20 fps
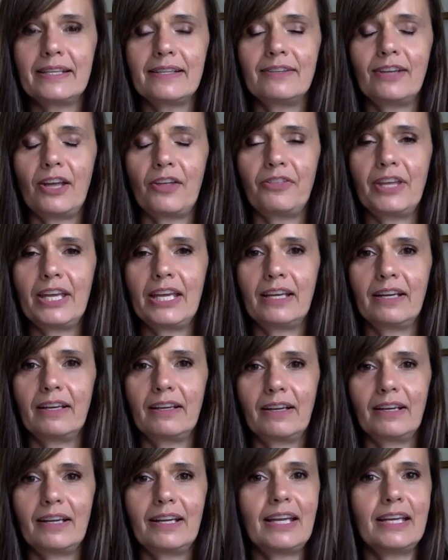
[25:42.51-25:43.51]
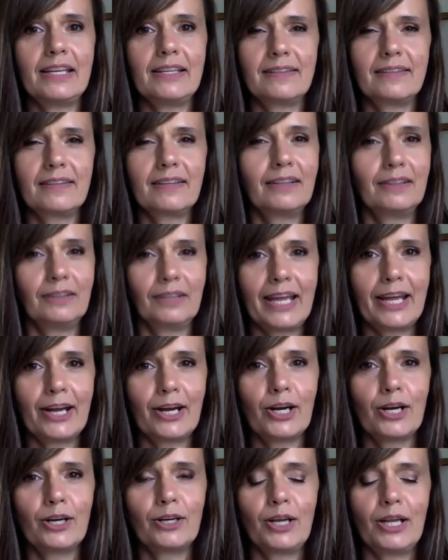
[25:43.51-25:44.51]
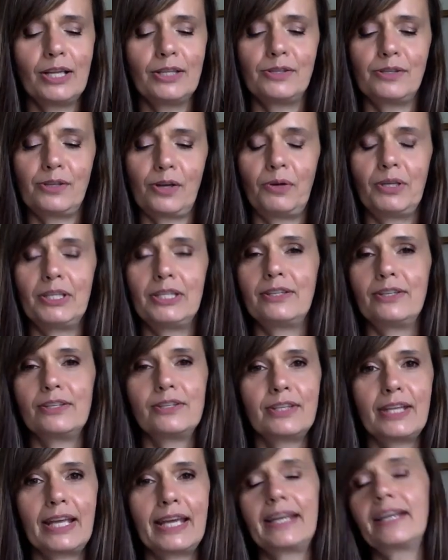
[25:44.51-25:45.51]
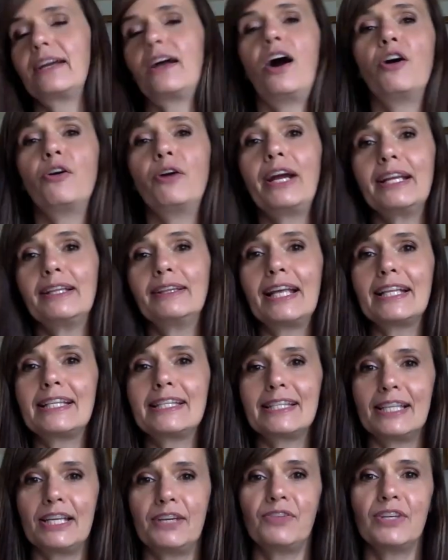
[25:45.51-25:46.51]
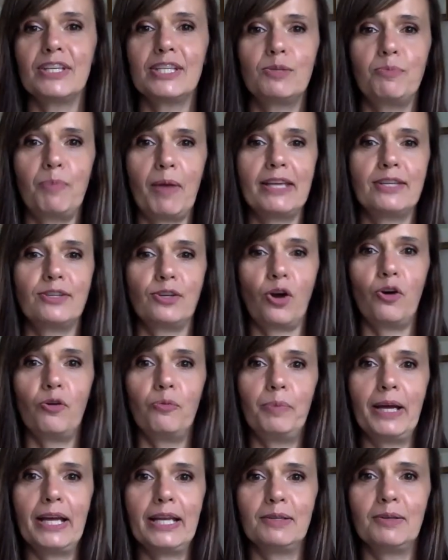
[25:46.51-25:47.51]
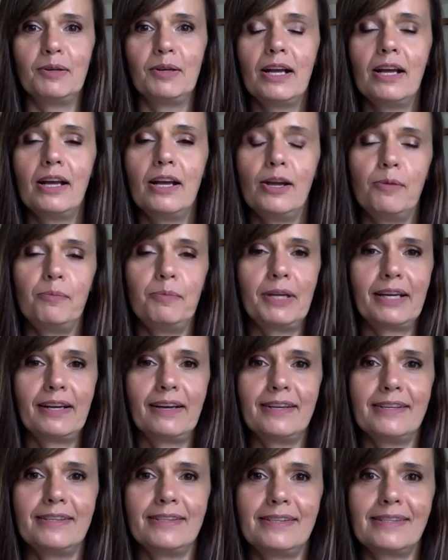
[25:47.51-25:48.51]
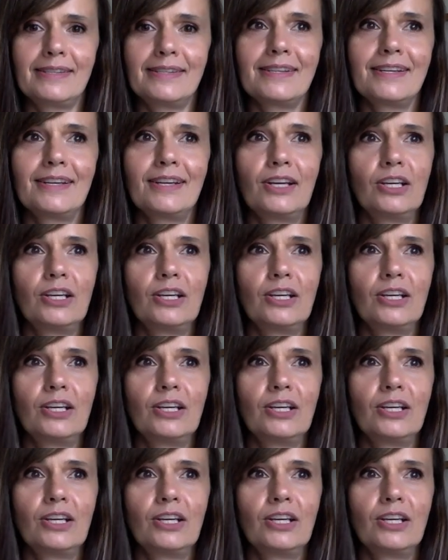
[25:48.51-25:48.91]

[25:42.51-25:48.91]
Nothing is clear. And so it's just like, all right, let's leave the space open because